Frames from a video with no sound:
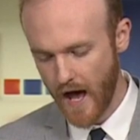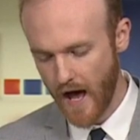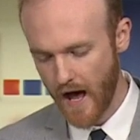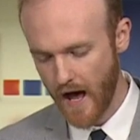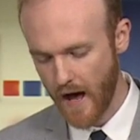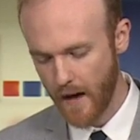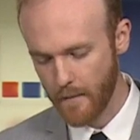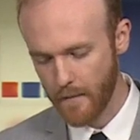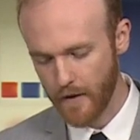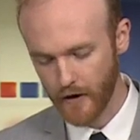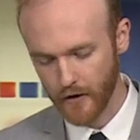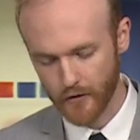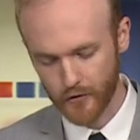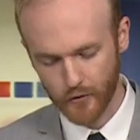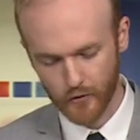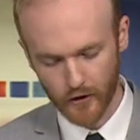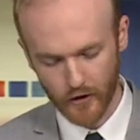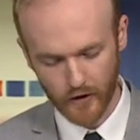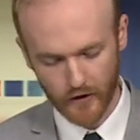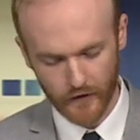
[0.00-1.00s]
Mayor
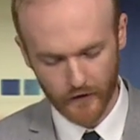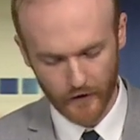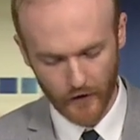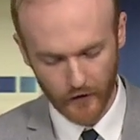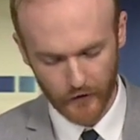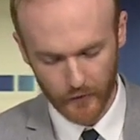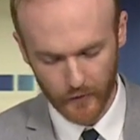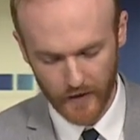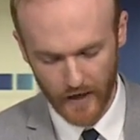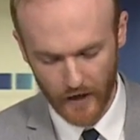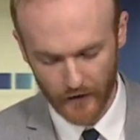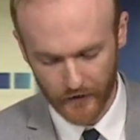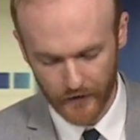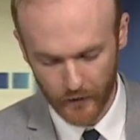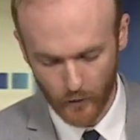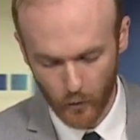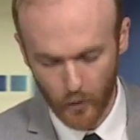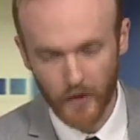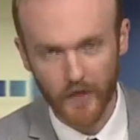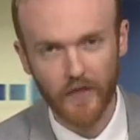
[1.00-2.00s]
Drew Dilkins also
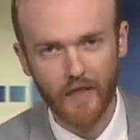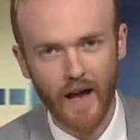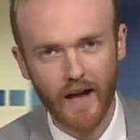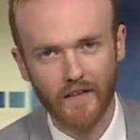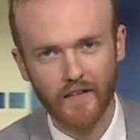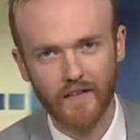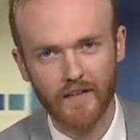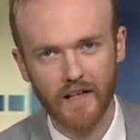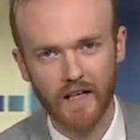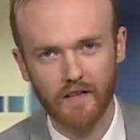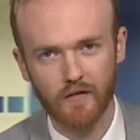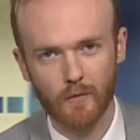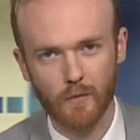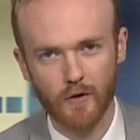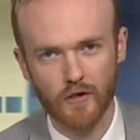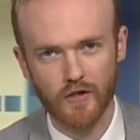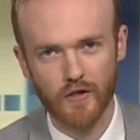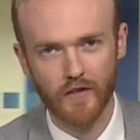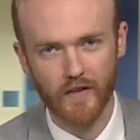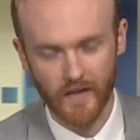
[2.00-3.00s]
announcing with that state of
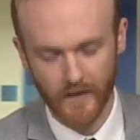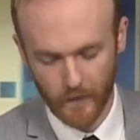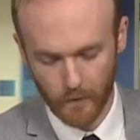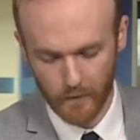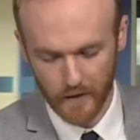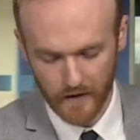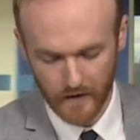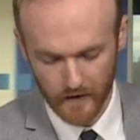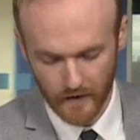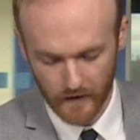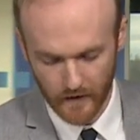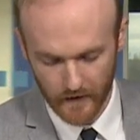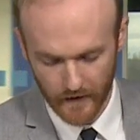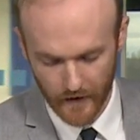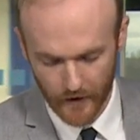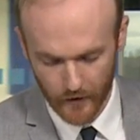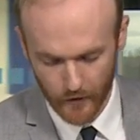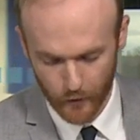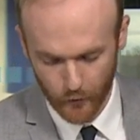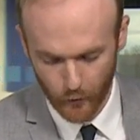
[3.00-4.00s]
emergency that's been
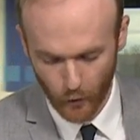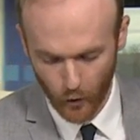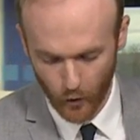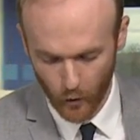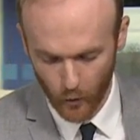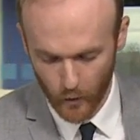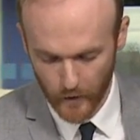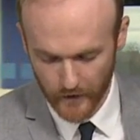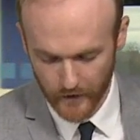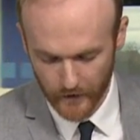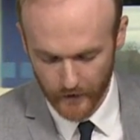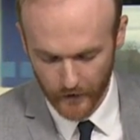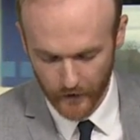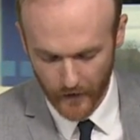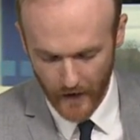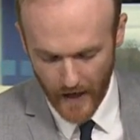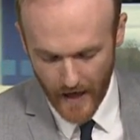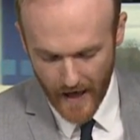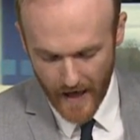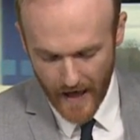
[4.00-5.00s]
declared for
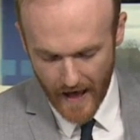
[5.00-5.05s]
Windsor